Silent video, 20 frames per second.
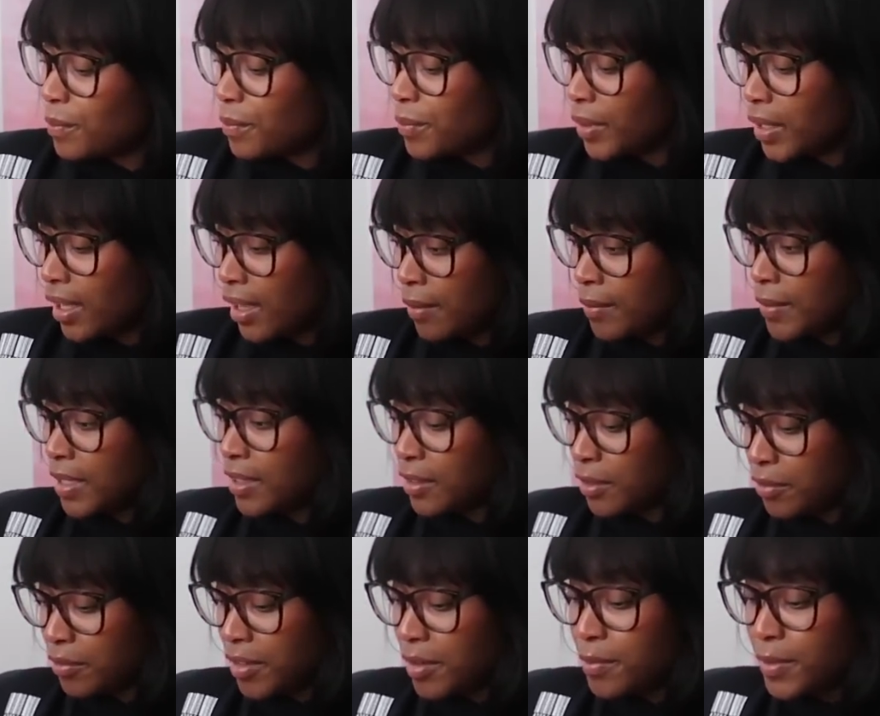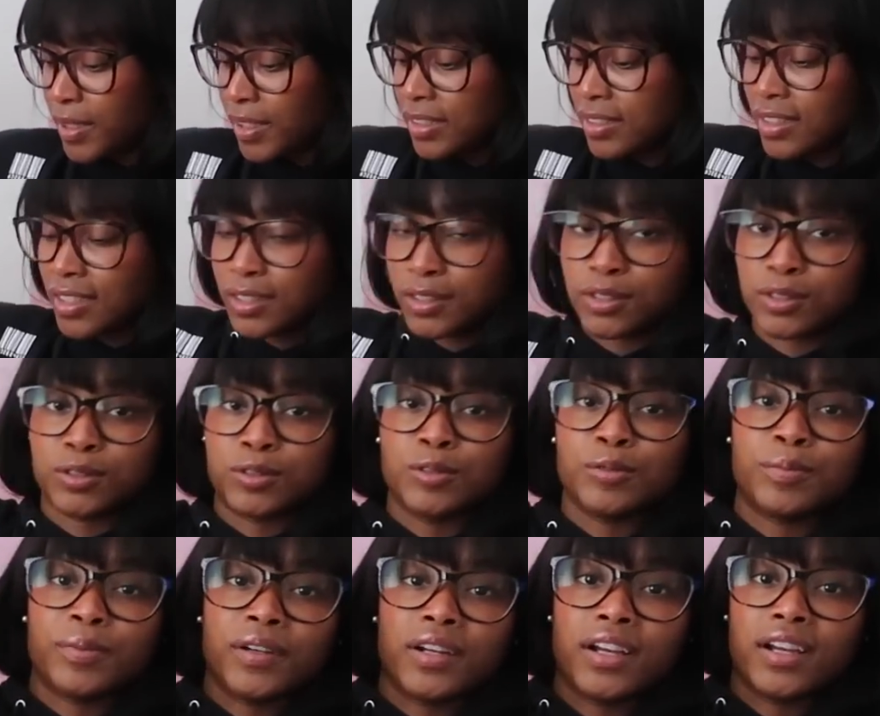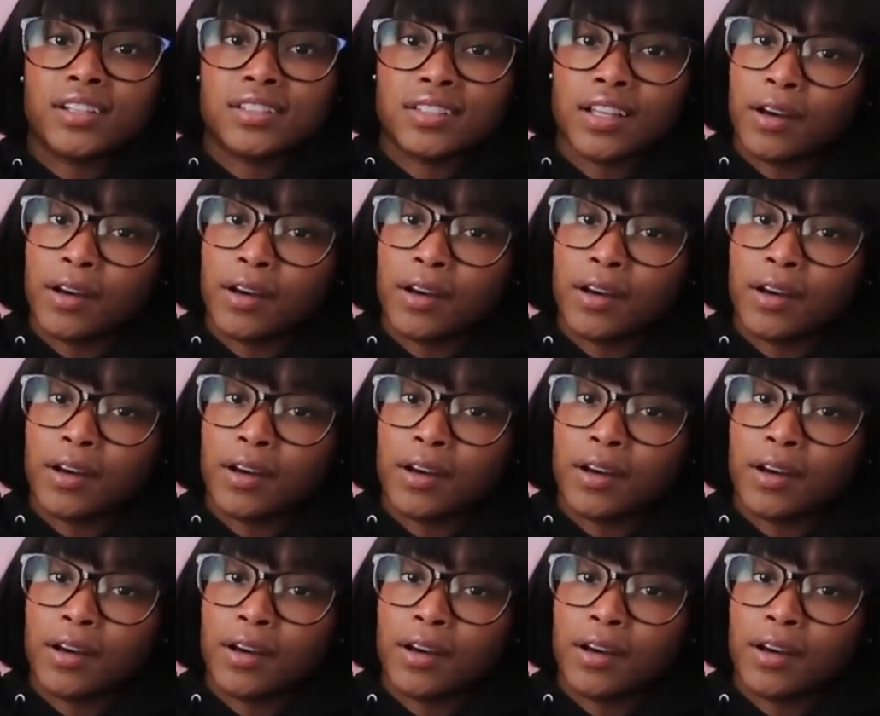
But I mean, the ribbing's like super nice.